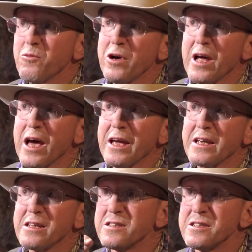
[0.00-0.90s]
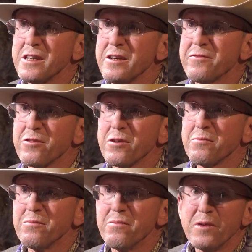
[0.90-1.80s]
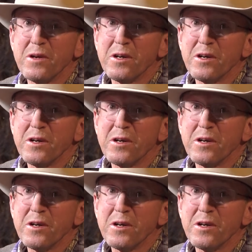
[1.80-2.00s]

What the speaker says: what I can see from